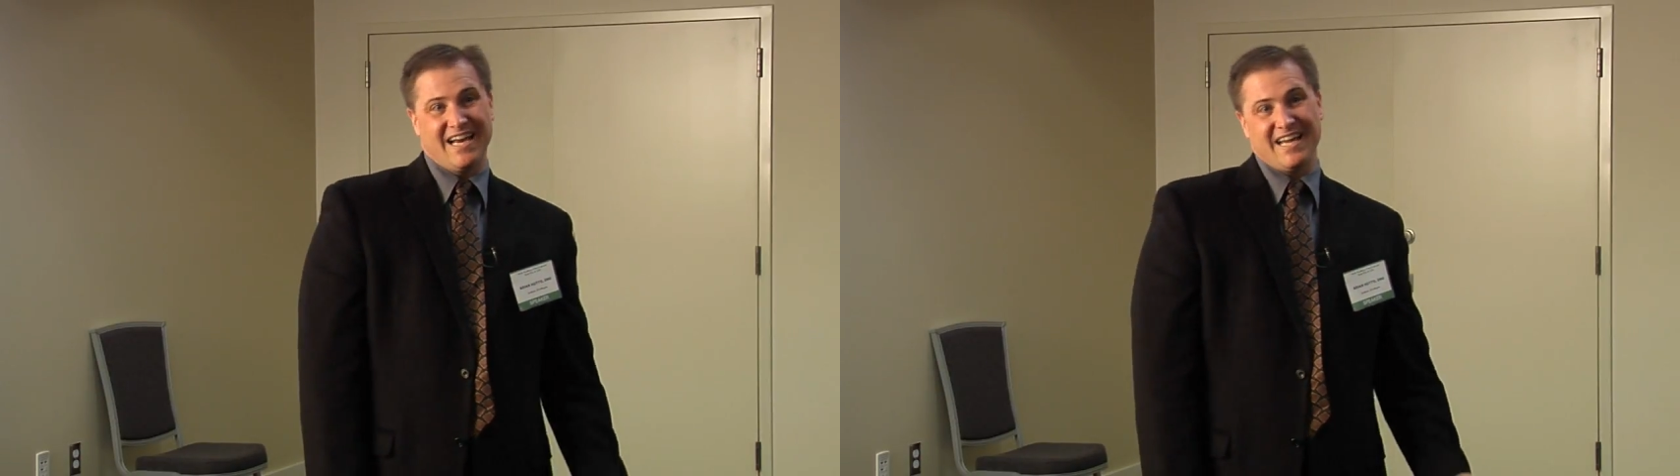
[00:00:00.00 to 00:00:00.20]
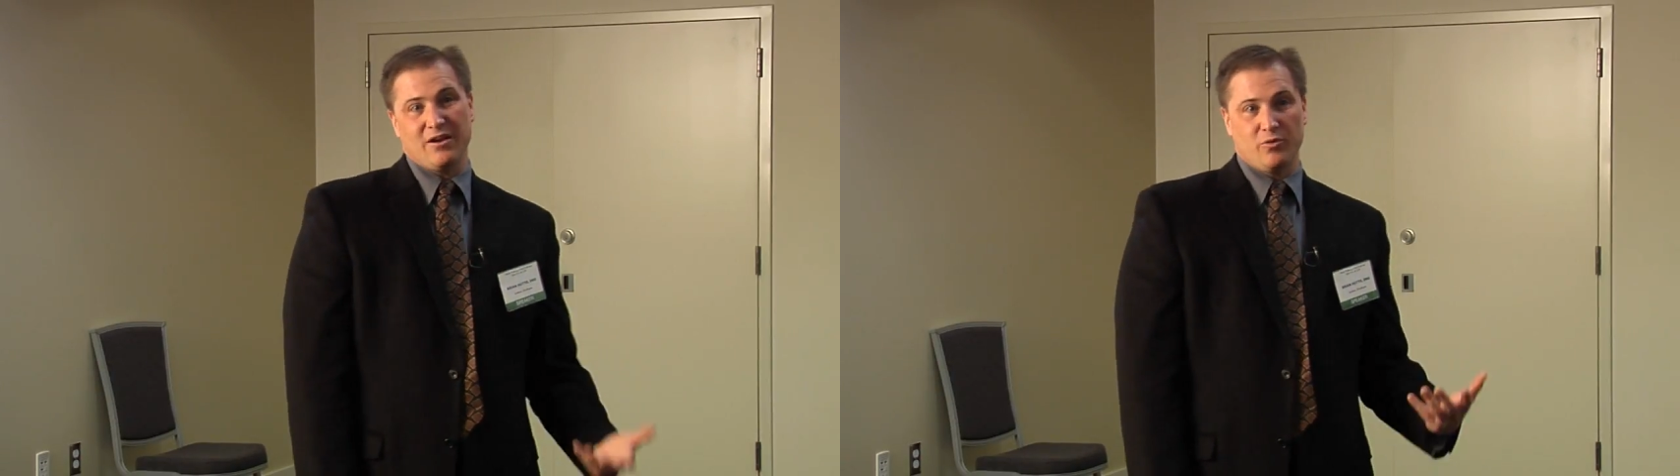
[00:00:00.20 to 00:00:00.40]

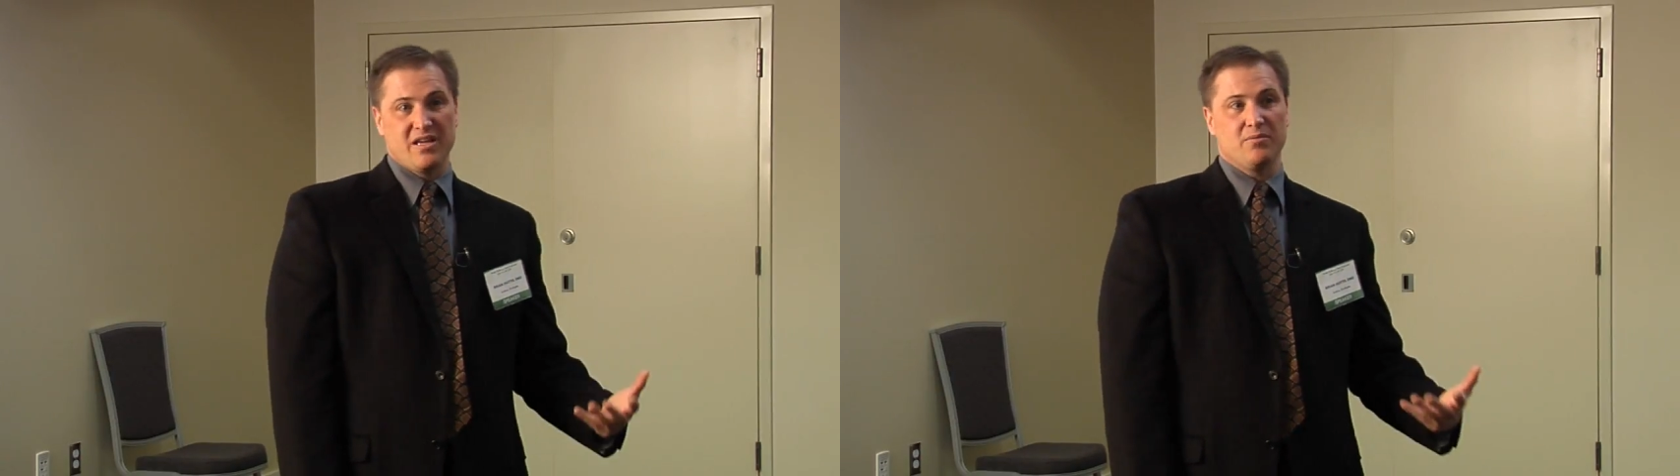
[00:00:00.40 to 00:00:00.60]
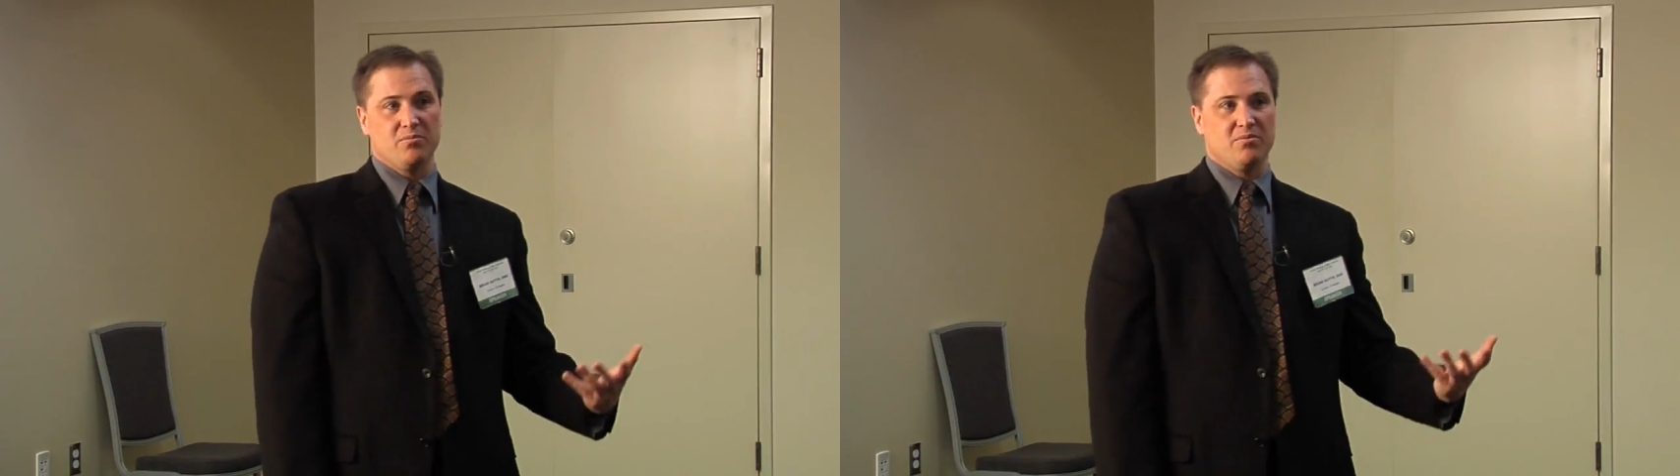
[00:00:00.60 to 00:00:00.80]
And again,
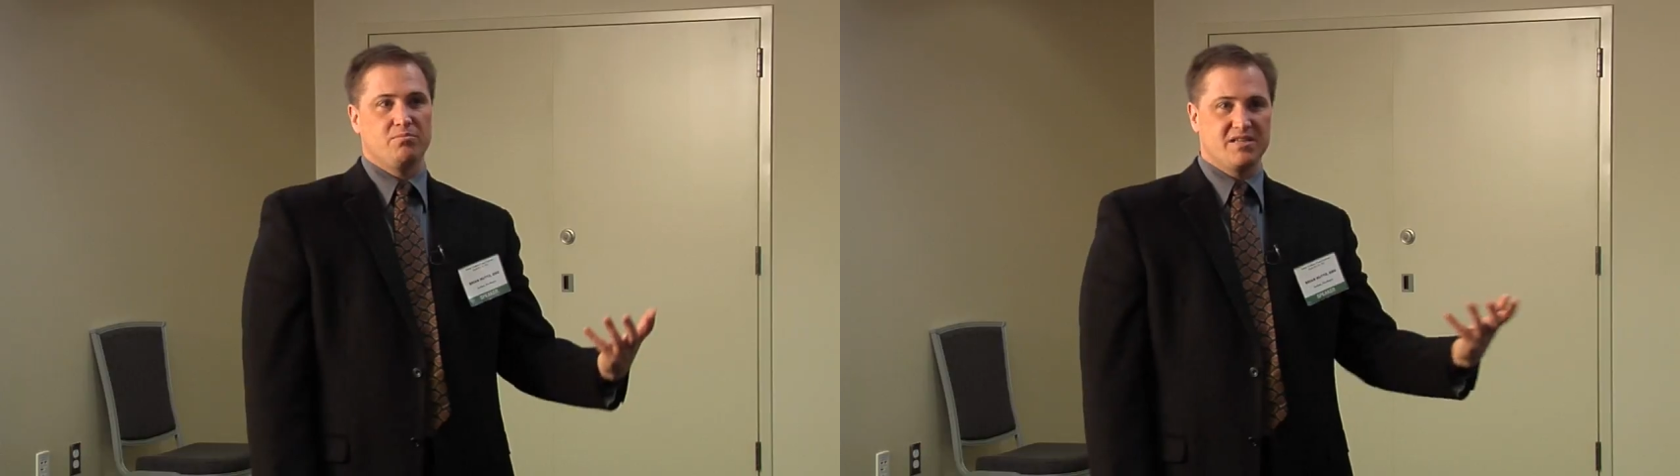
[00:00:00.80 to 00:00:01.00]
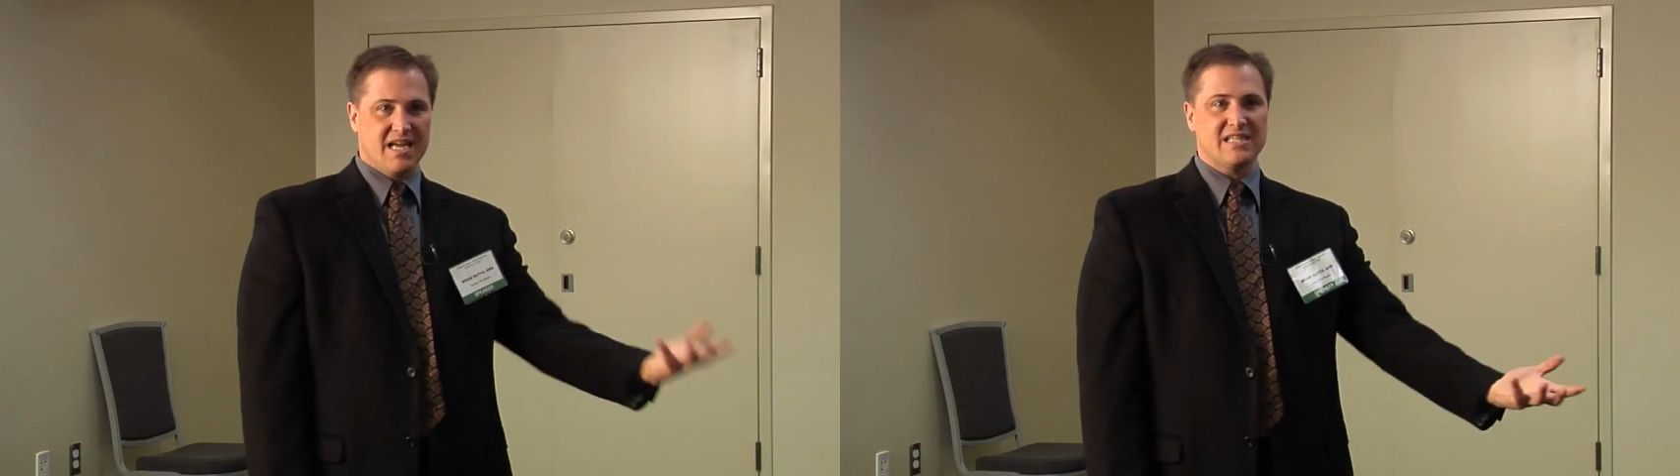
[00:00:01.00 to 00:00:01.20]
we
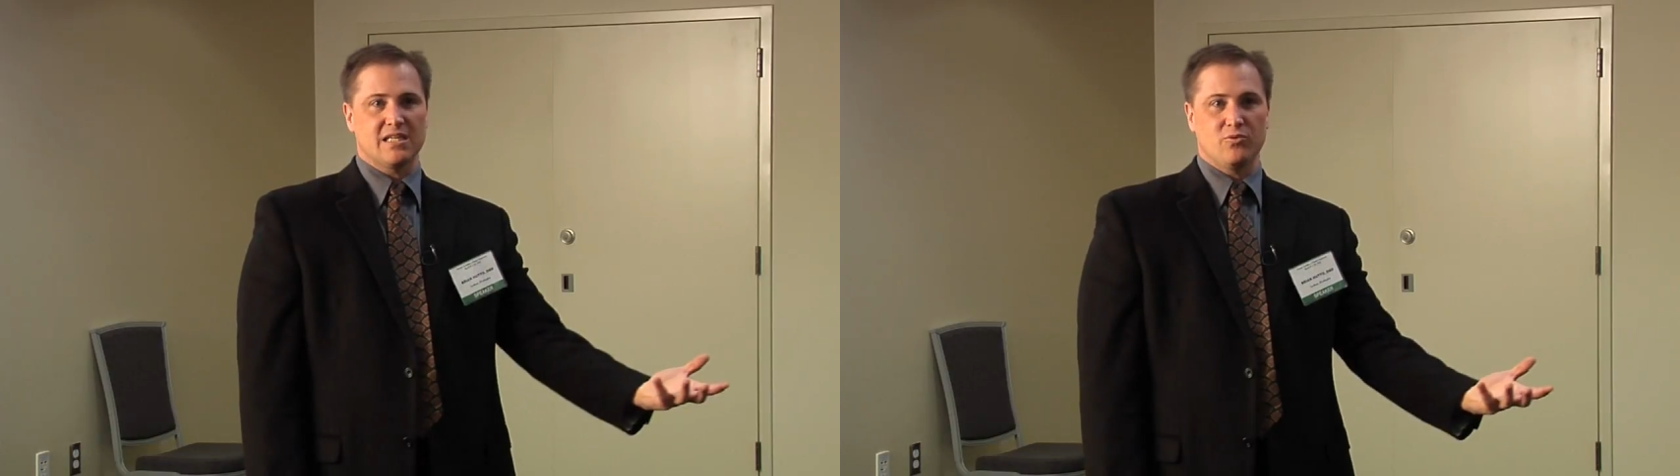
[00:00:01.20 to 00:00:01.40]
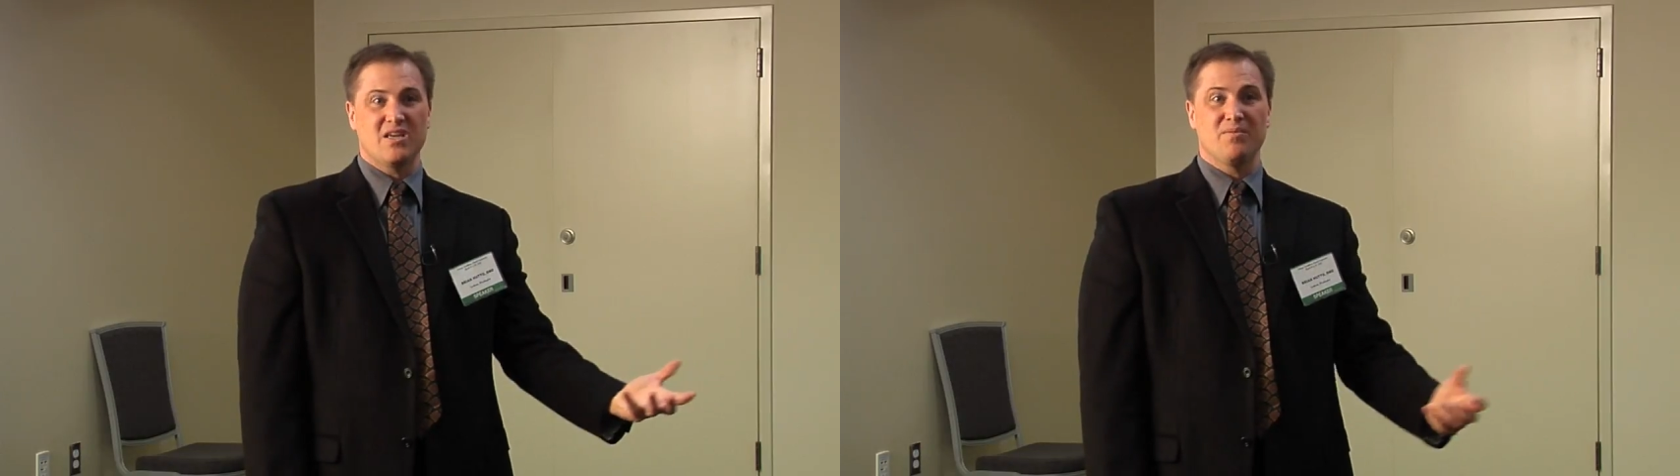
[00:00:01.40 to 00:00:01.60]

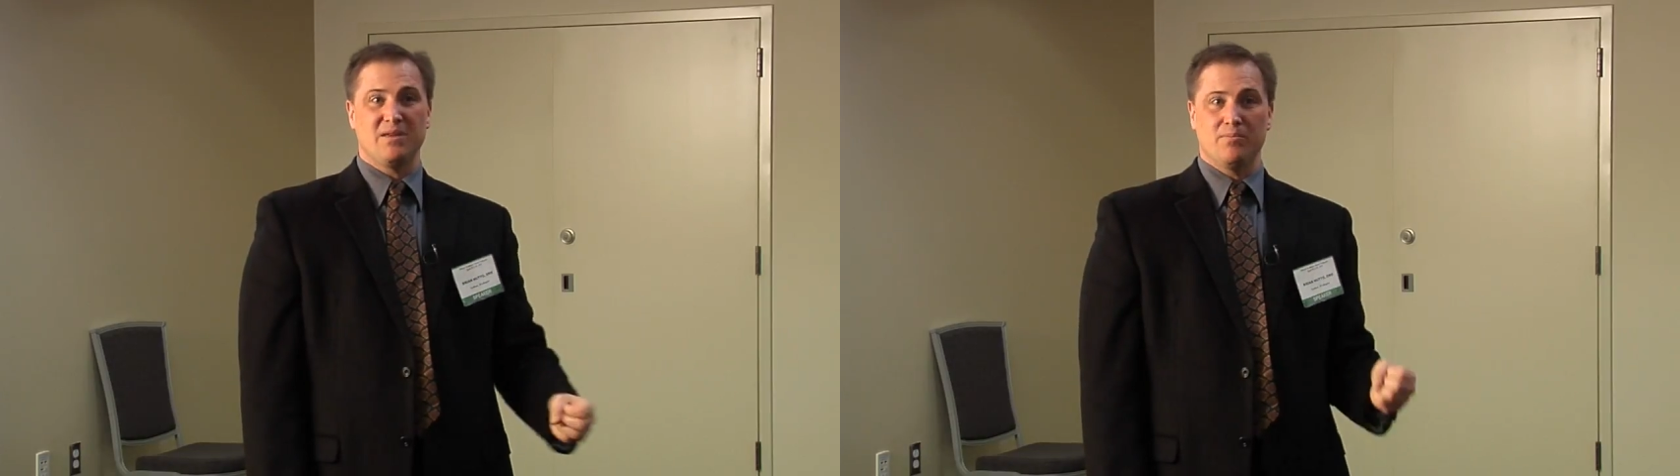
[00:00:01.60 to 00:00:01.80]
can